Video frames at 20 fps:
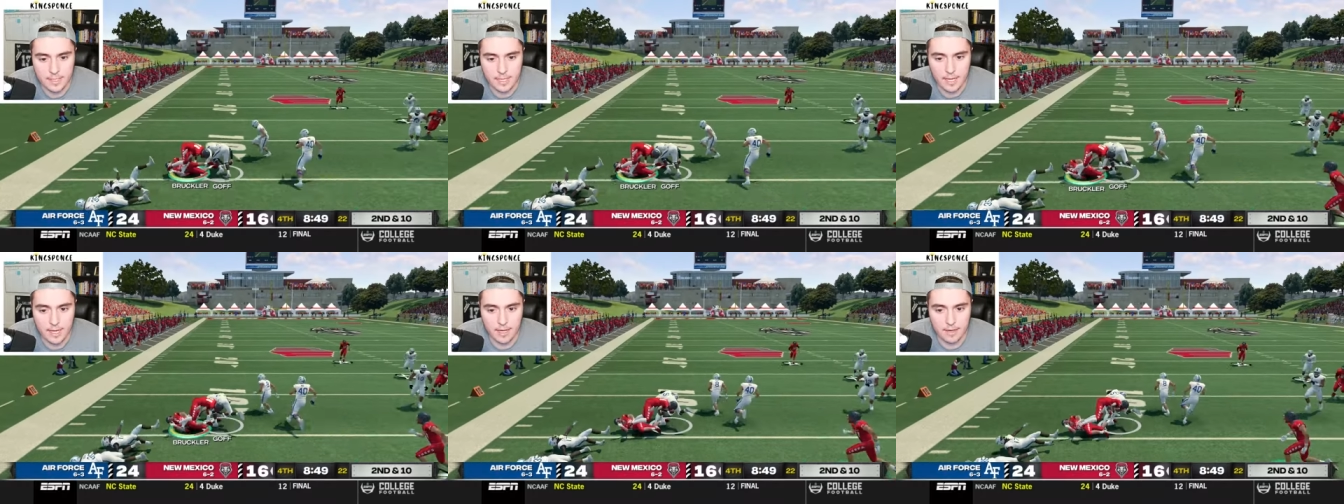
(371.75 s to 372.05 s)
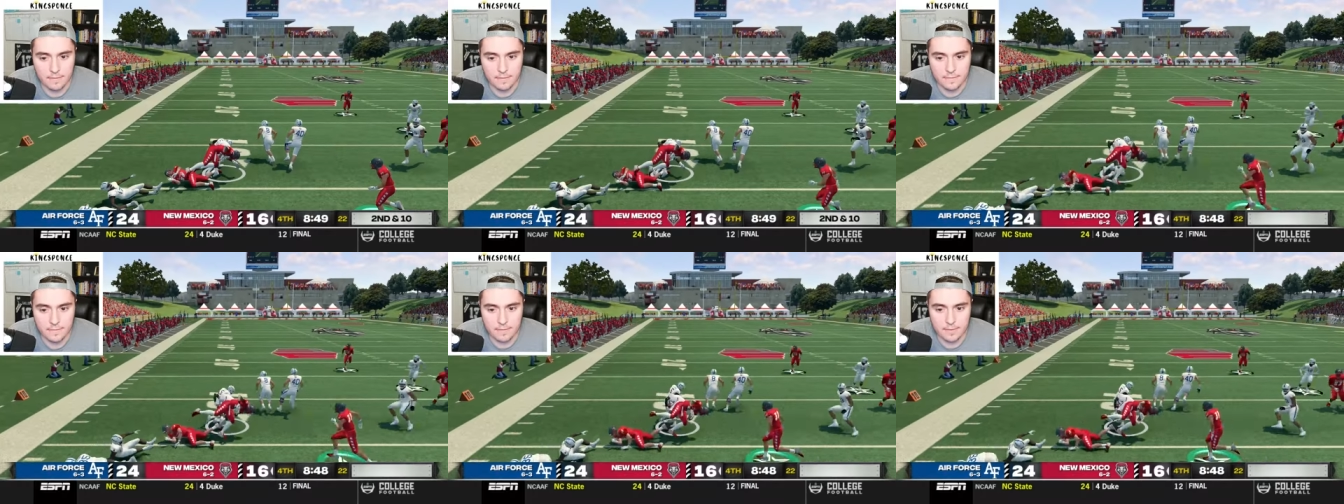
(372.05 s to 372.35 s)

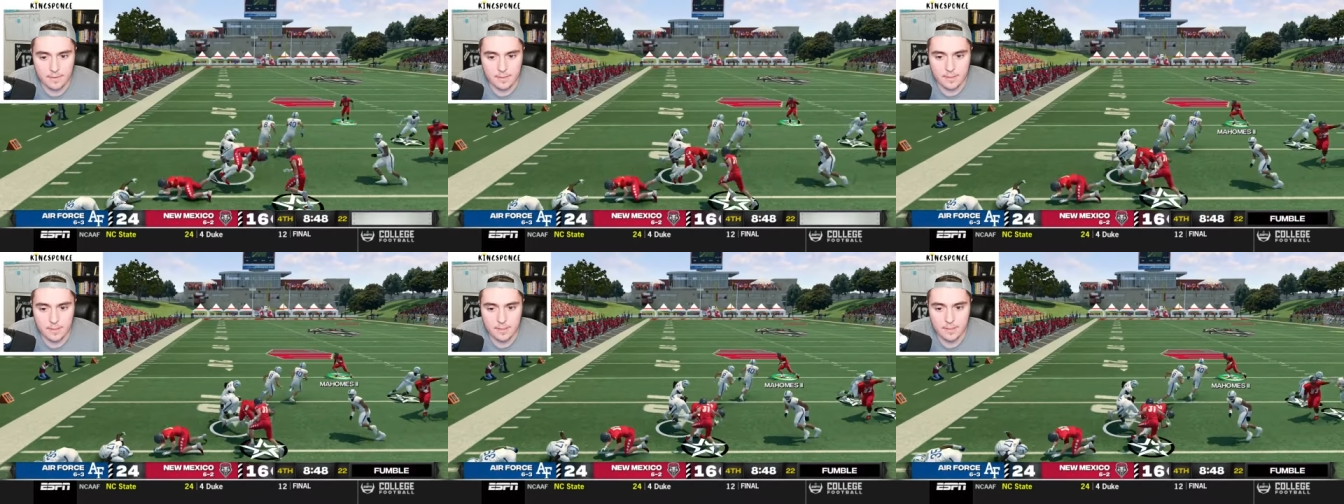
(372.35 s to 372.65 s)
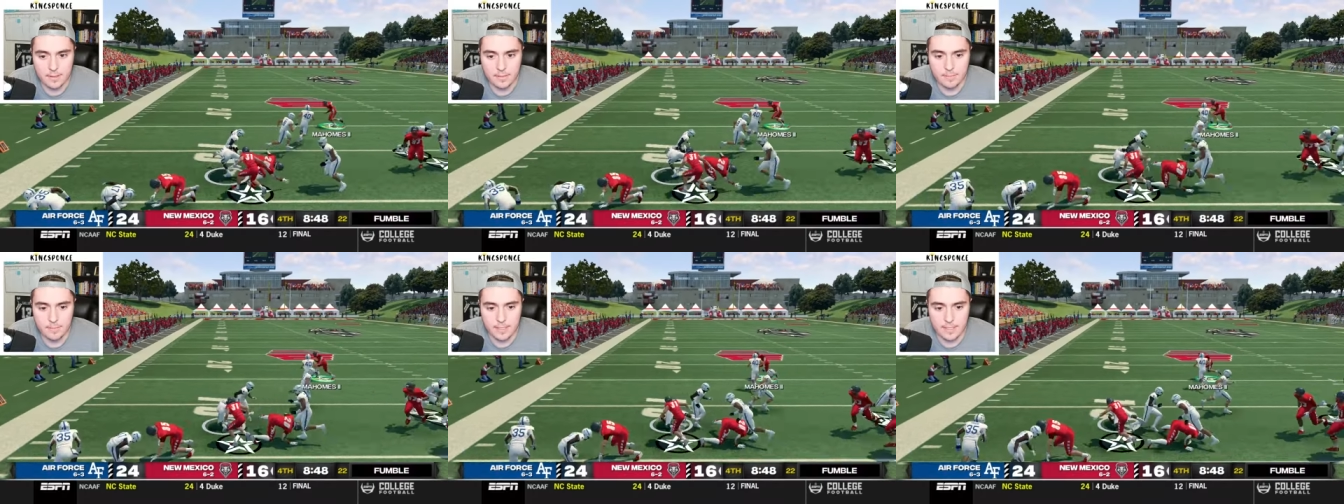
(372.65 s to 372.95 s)
Goff
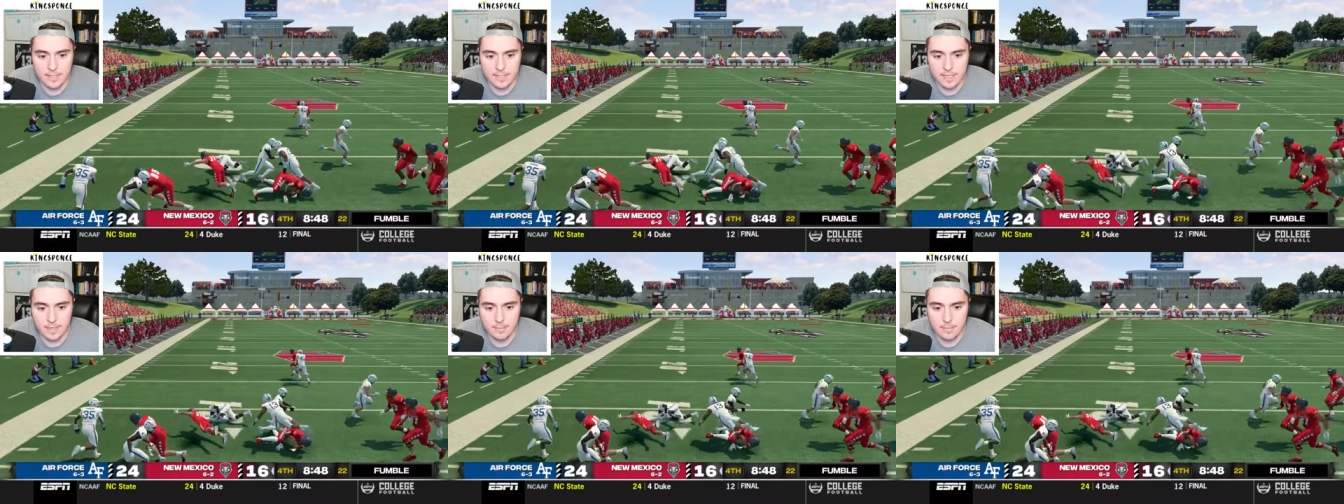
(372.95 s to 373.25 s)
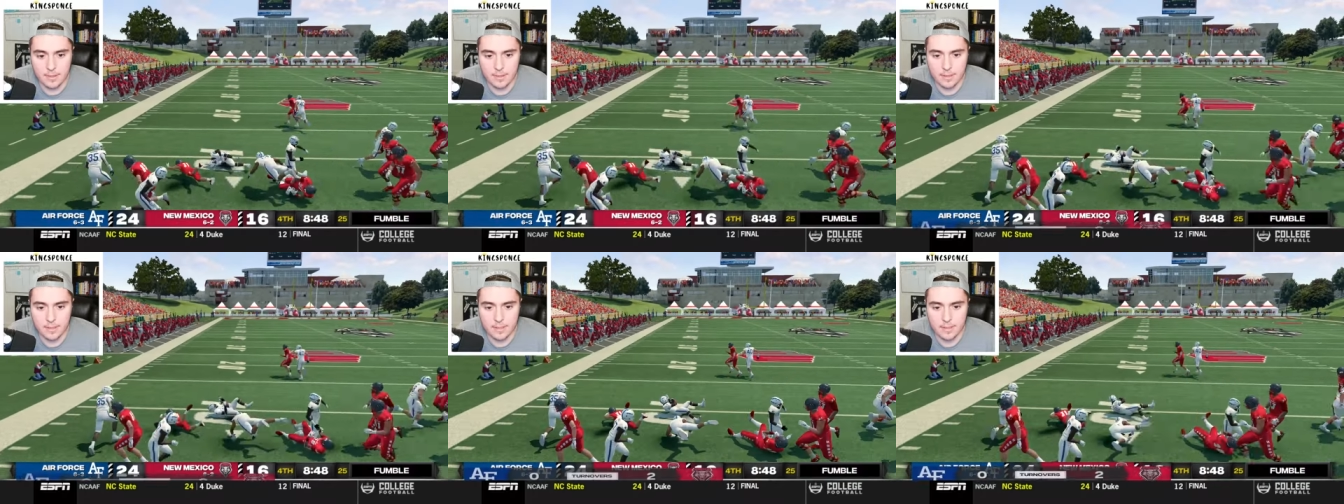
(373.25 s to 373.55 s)
picks that
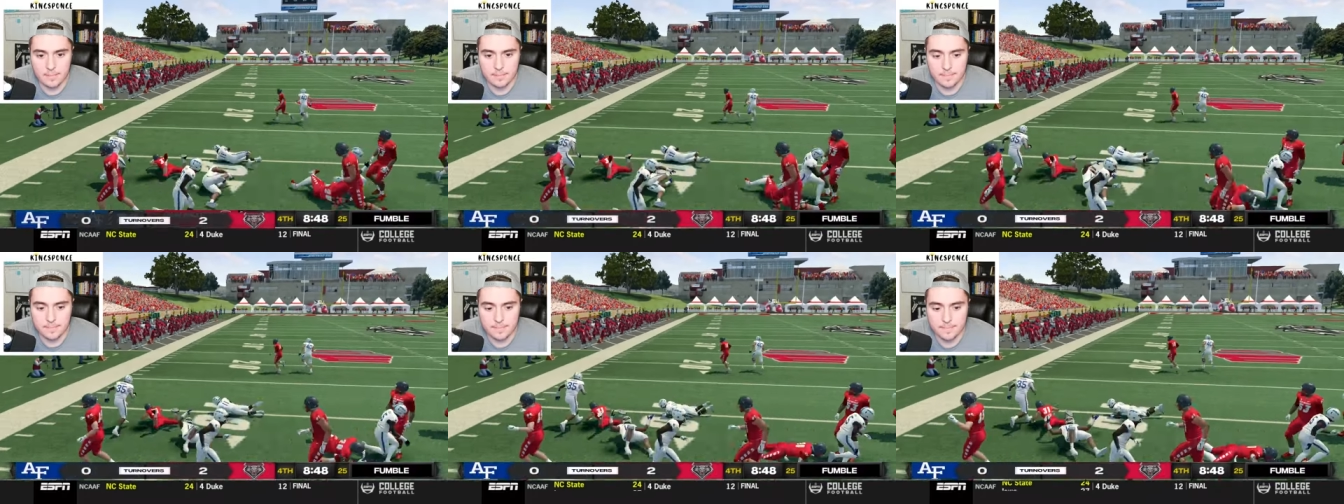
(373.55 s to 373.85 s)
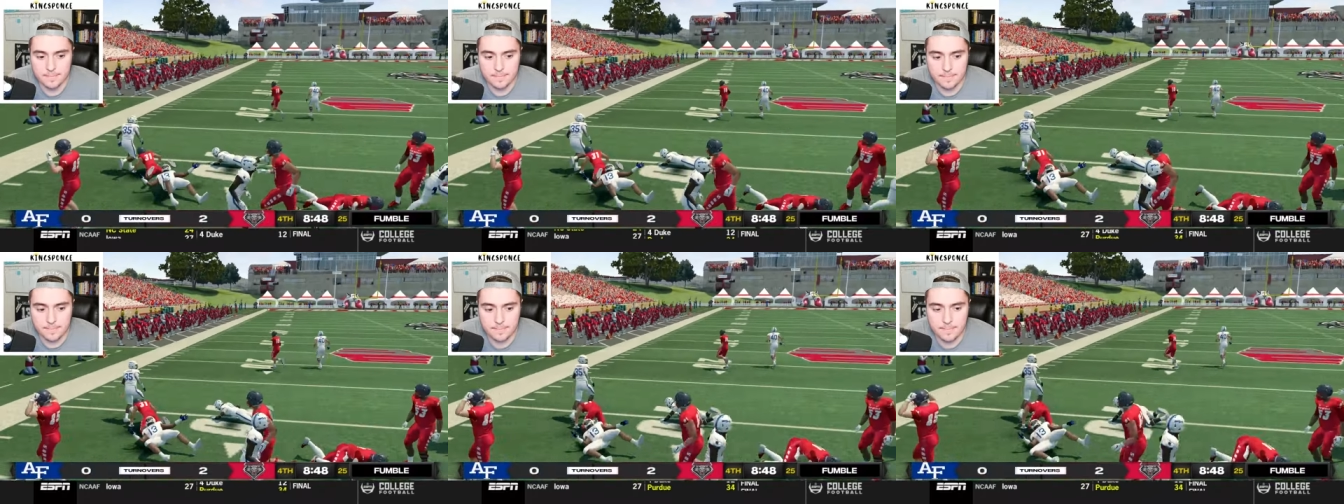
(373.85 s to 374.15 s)
ball up.
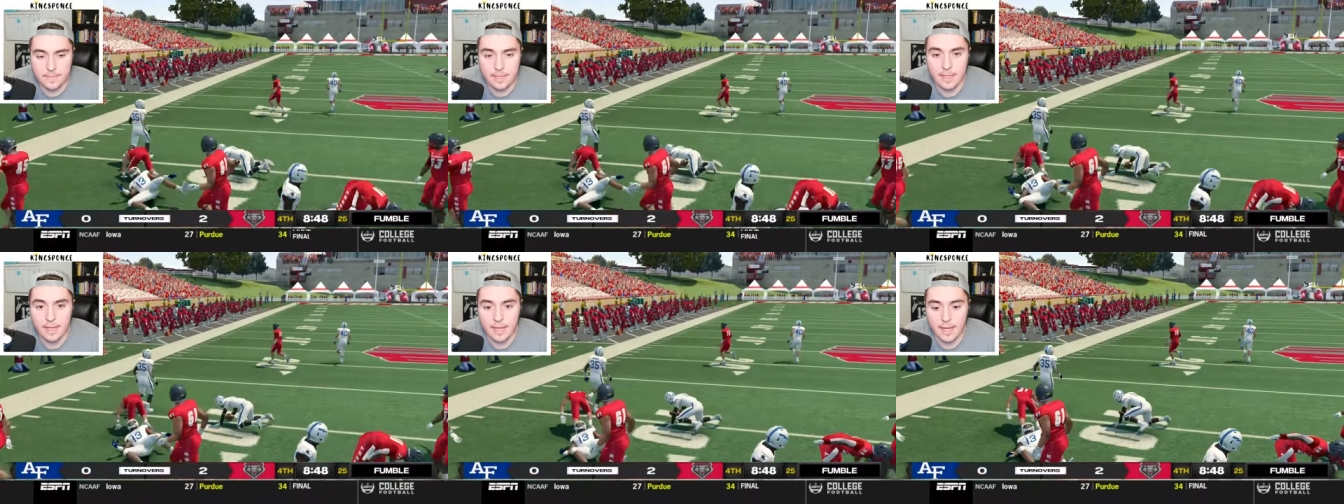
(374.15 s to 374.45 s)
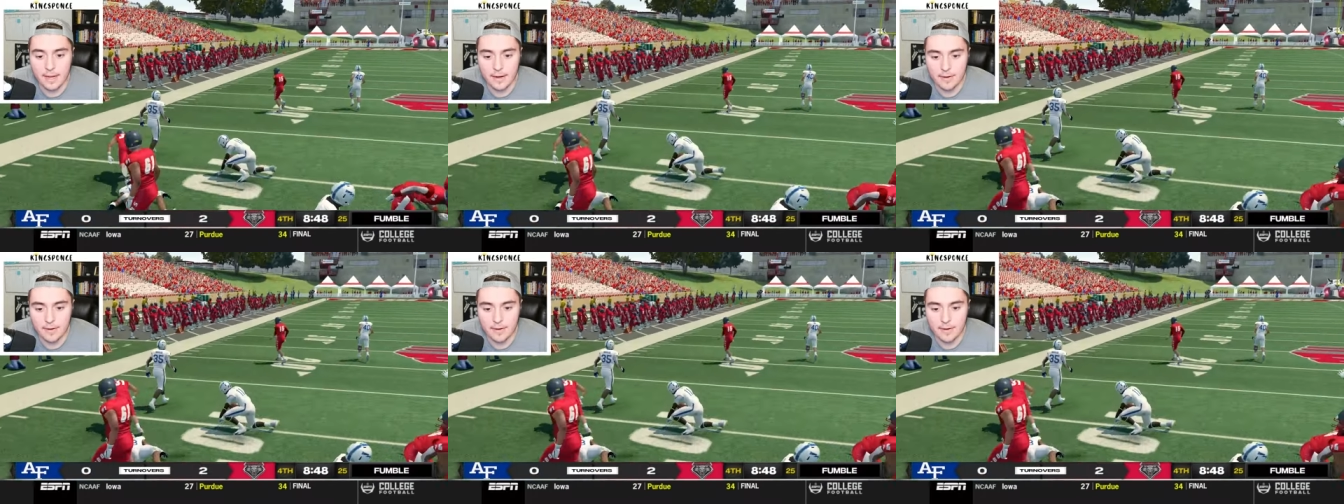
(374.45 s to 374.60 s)
That